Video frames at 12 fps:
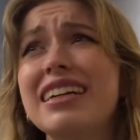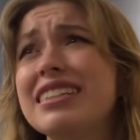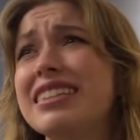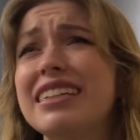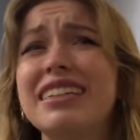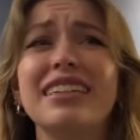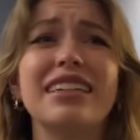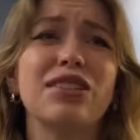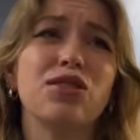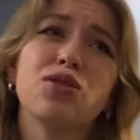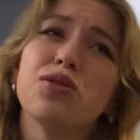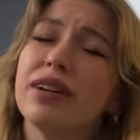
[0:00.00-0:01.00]
didn't
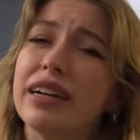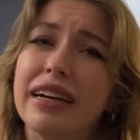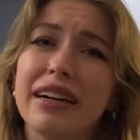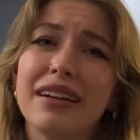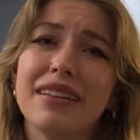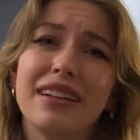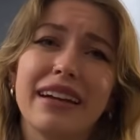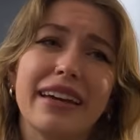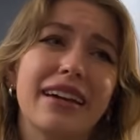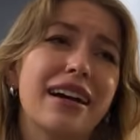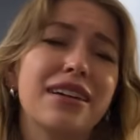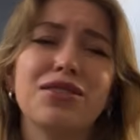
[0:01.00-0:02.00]
enjoy it. Like,
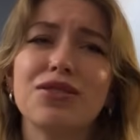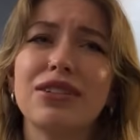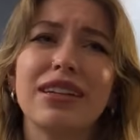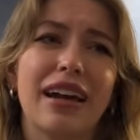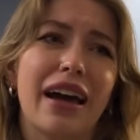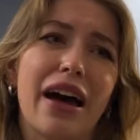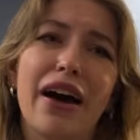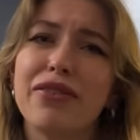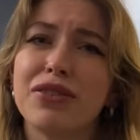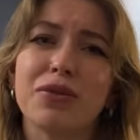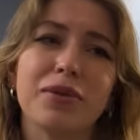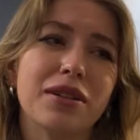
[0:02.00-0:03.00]
I enjoyed it
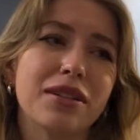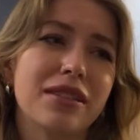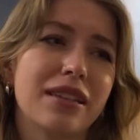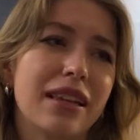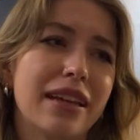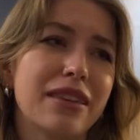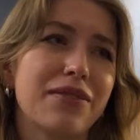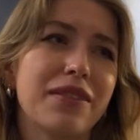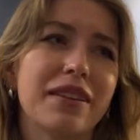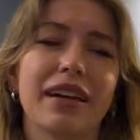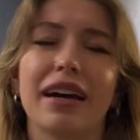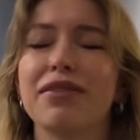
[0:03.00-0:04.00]
afterwards, I like the
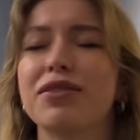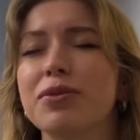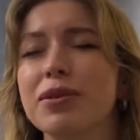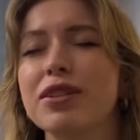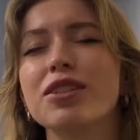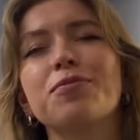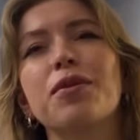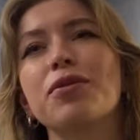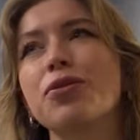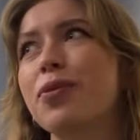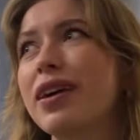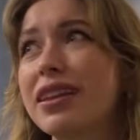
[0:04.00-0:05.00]
feeling afterwards, but
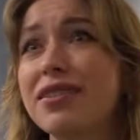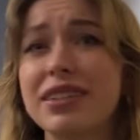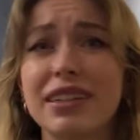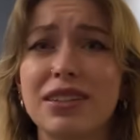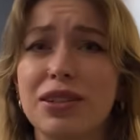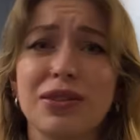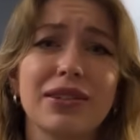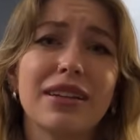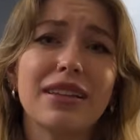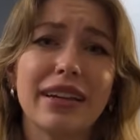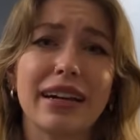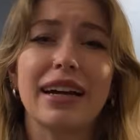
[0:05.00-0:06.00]
with weightlifting and yoga,
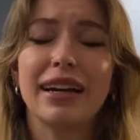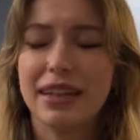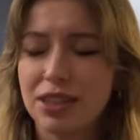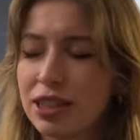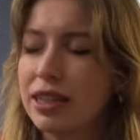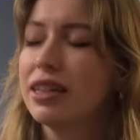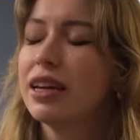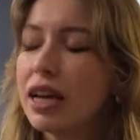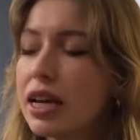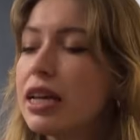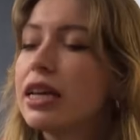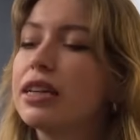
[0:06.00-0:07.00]
like, I actually
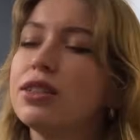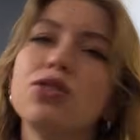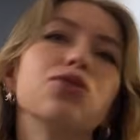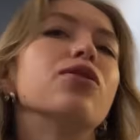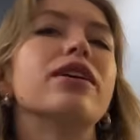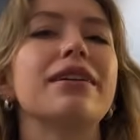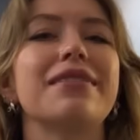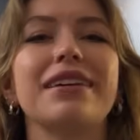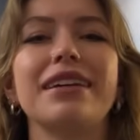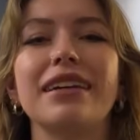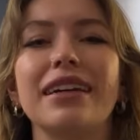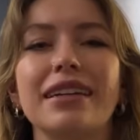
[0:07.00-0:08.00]
enjoy
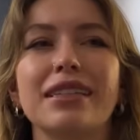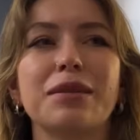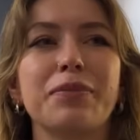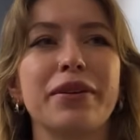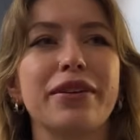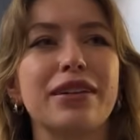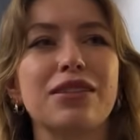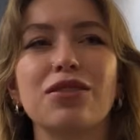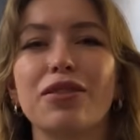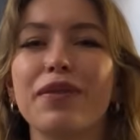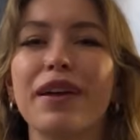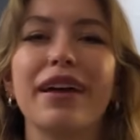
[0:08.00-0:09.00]
the experience
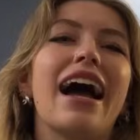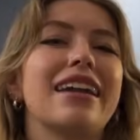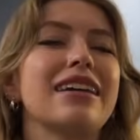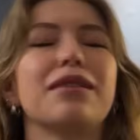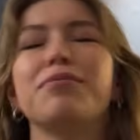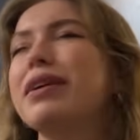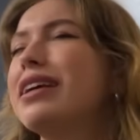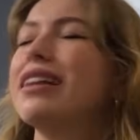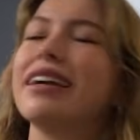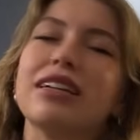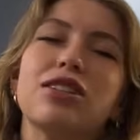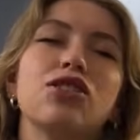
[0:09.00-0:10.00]
of it, and it can be like
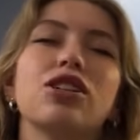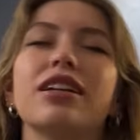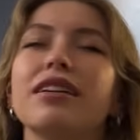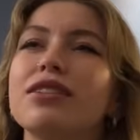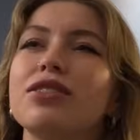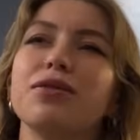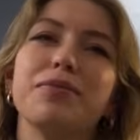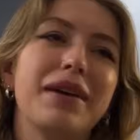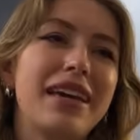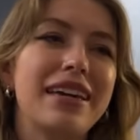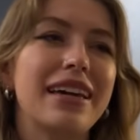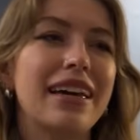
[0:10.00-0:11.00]
as chill as you
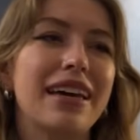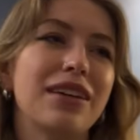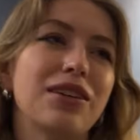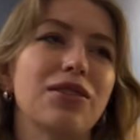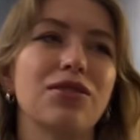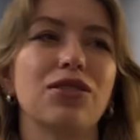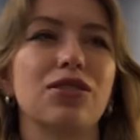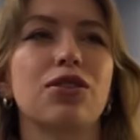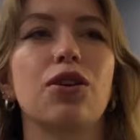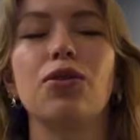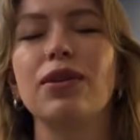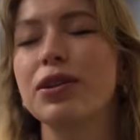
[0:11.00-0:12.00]
make it. You just
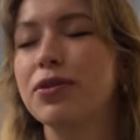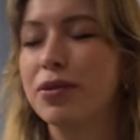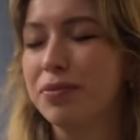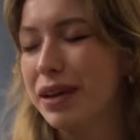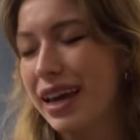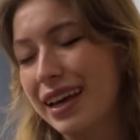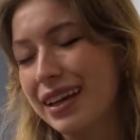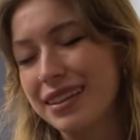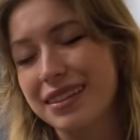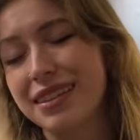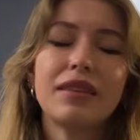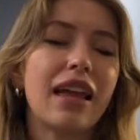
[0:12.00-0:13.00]
go at your own
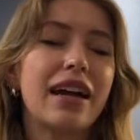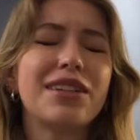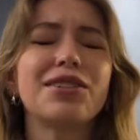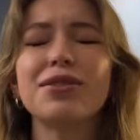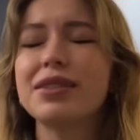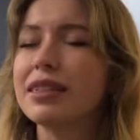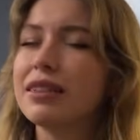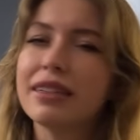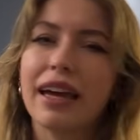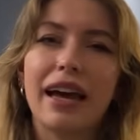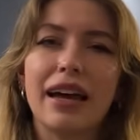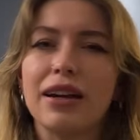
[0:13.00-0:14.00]
pace and you still
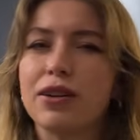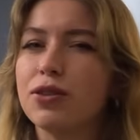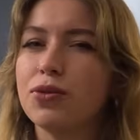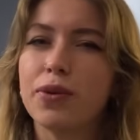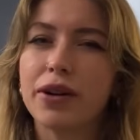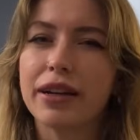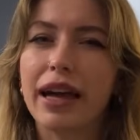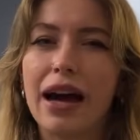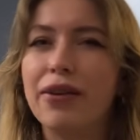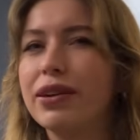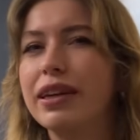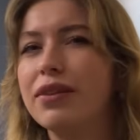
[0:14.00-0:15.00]
get a good
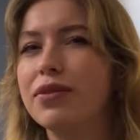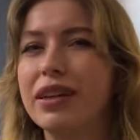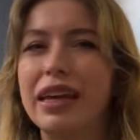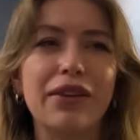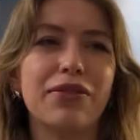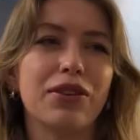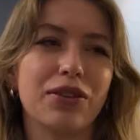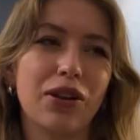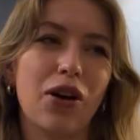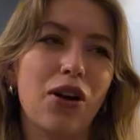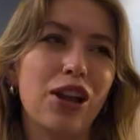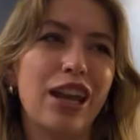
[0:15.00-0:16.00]
workout even if you're
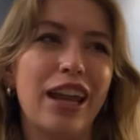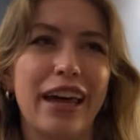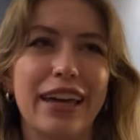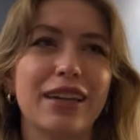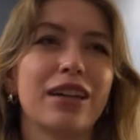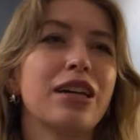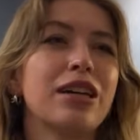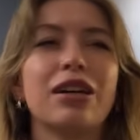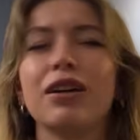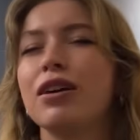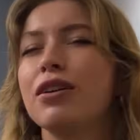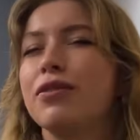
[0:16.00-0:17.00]
not like
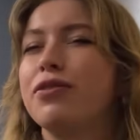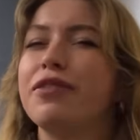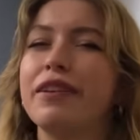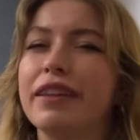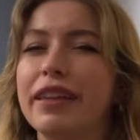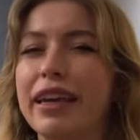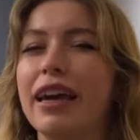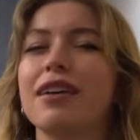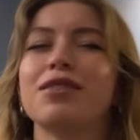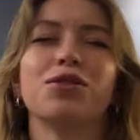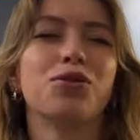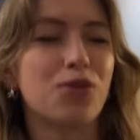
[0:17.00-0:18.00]
feeling
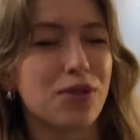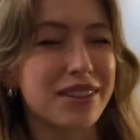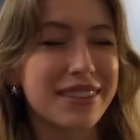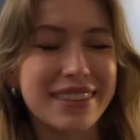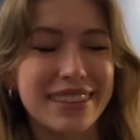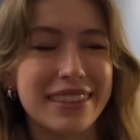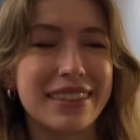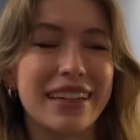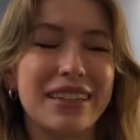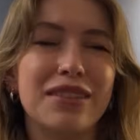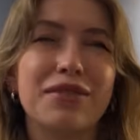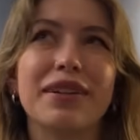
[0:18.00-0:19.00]
exhausted at the
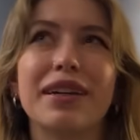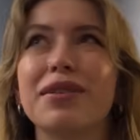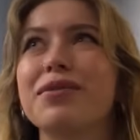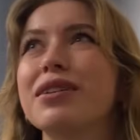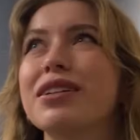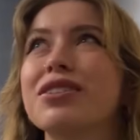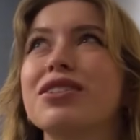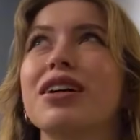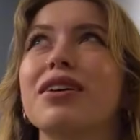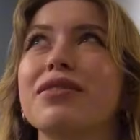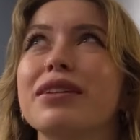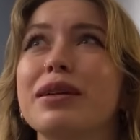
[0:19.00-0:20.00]
end of it, which I
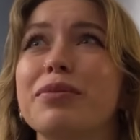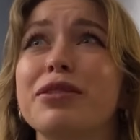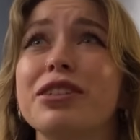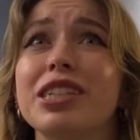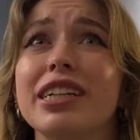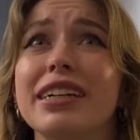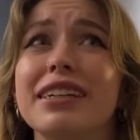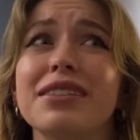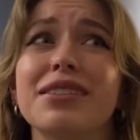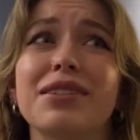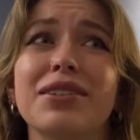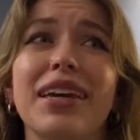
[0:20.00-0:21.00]
really appreciate.
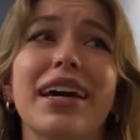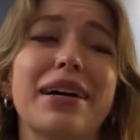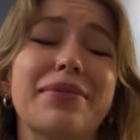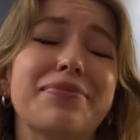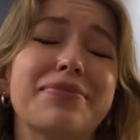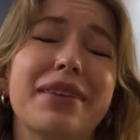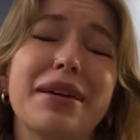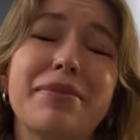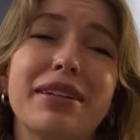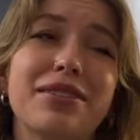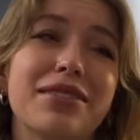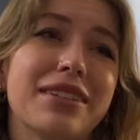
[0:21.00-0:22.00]
So yeah, maybe
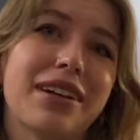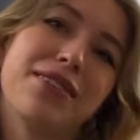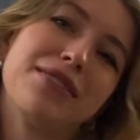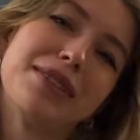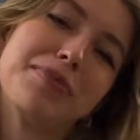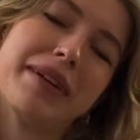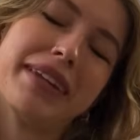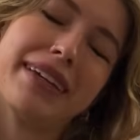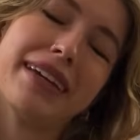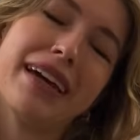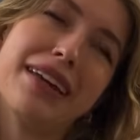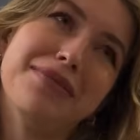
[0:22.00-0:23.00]
not gonna go to spin
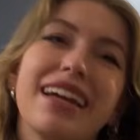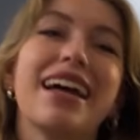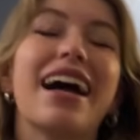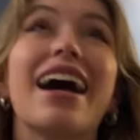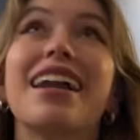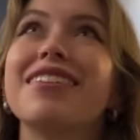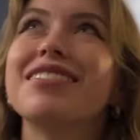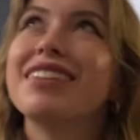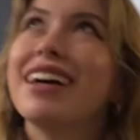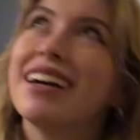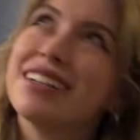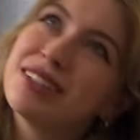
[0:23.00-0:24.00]
again. And after
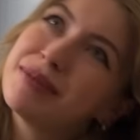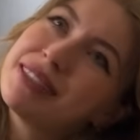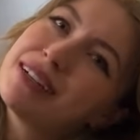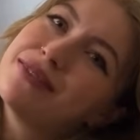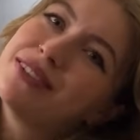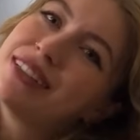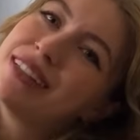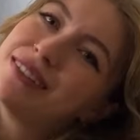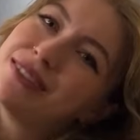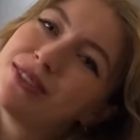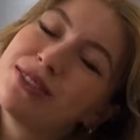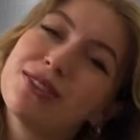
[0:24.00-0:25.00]
that, I took myself on a little
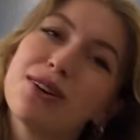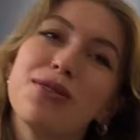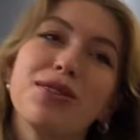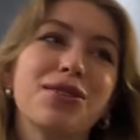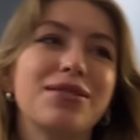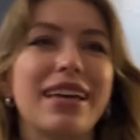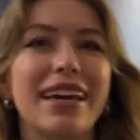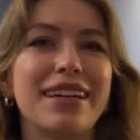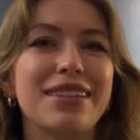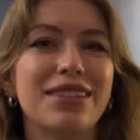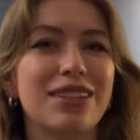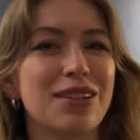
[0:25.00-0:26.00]
solo date
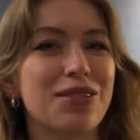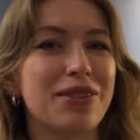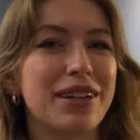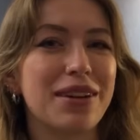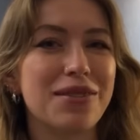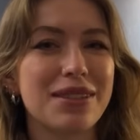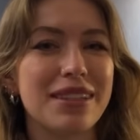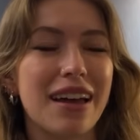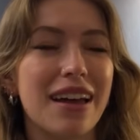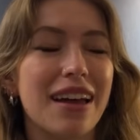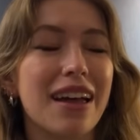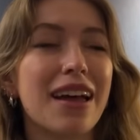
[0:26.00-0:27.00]
to Gloriosa,